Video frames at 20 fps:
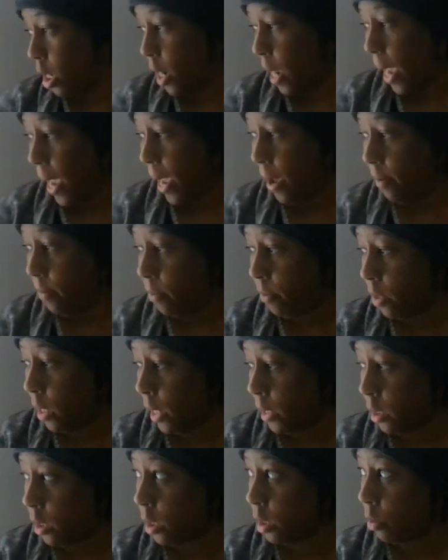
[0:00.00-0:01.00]
I have
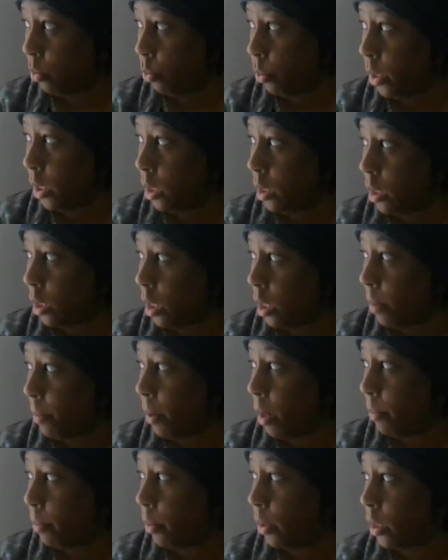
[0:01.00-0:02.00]
less than a week to come
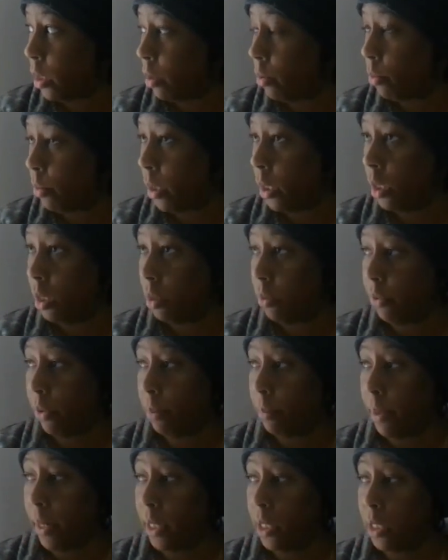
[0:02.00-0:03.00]
up with the rent for
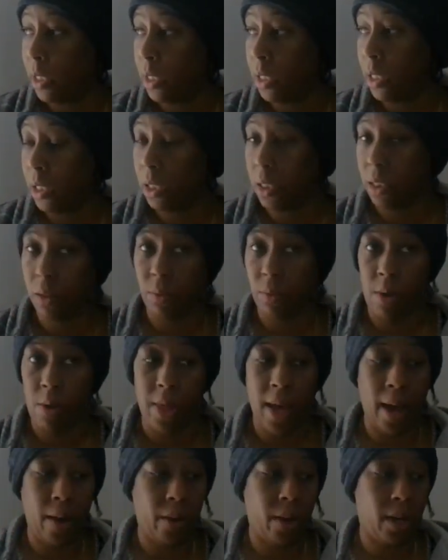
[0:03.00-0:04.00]
my clinic
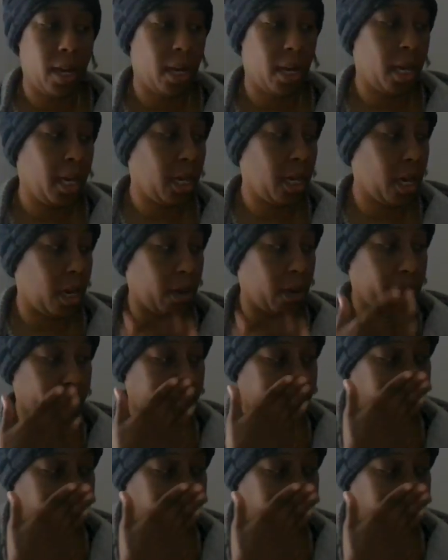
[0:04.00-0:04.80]
without any income,